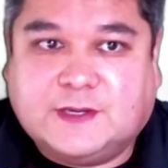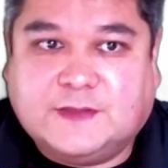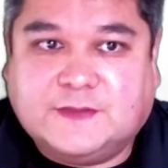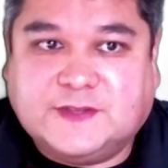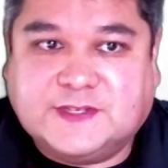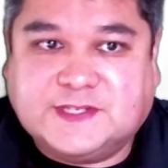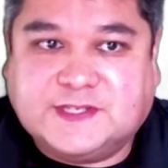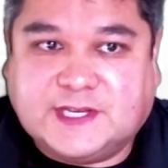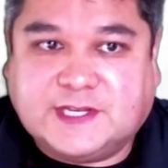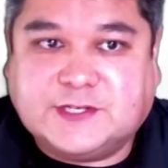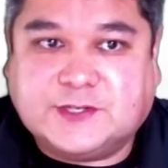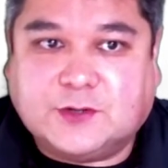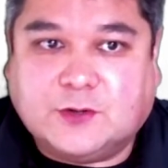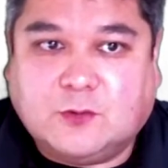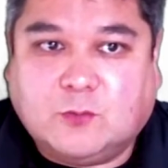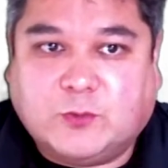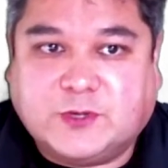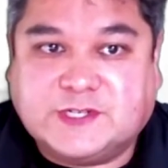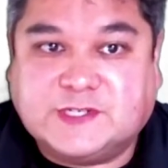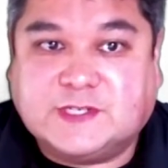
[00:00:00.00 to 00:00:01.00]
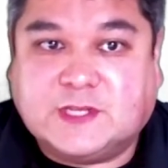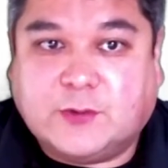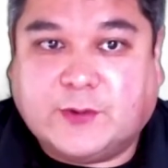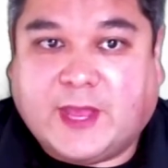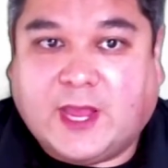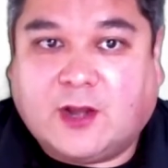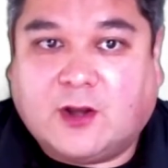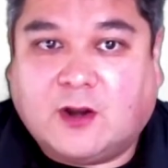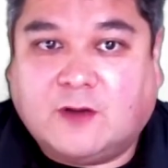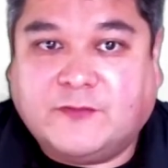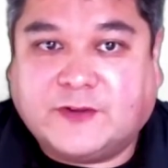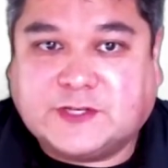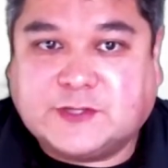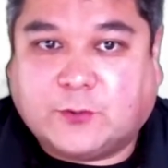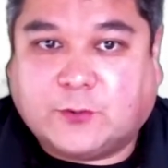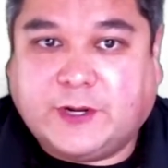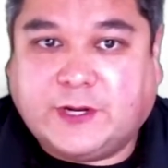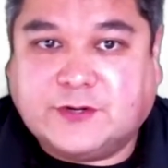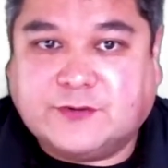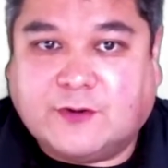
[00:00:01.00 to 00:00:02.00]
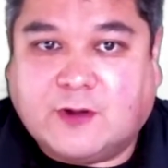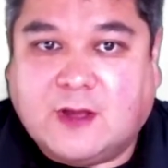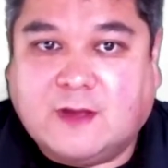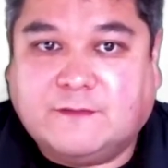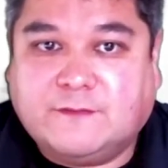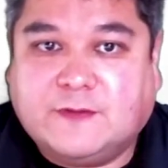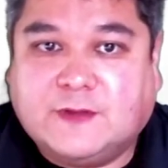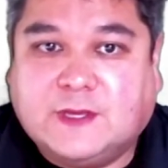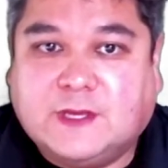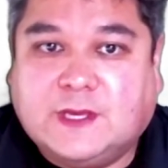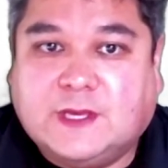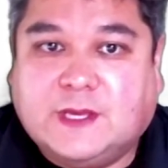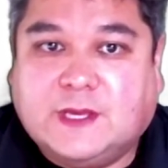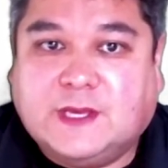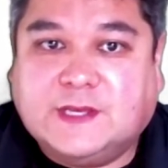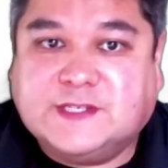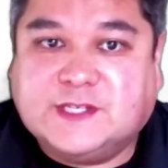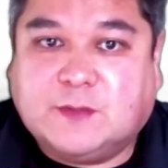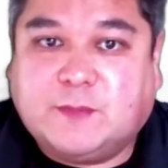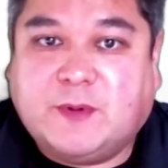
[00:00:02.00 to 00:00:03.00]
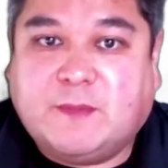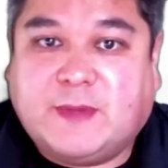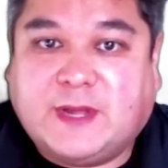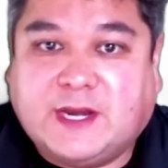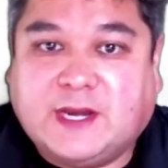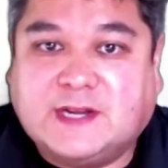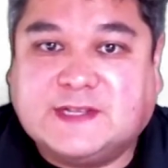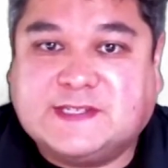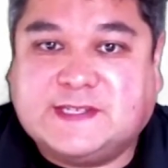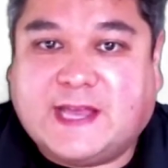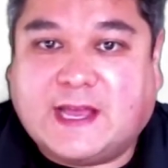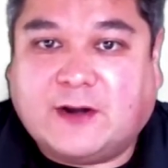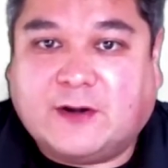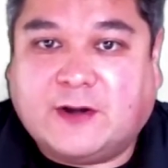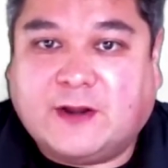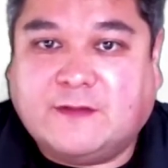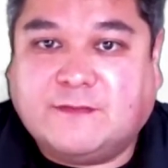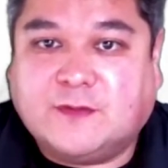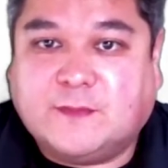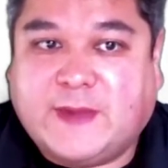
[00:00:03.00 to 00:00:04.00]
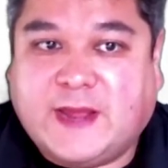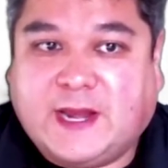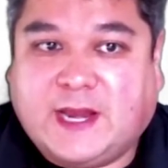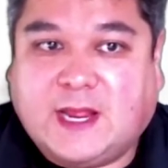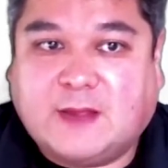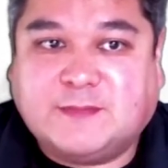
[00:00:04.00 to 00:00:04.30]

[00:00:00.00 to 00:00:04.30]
The center, which is located on Victoria Drive, is open Monday to Saturday from 8 a.m. to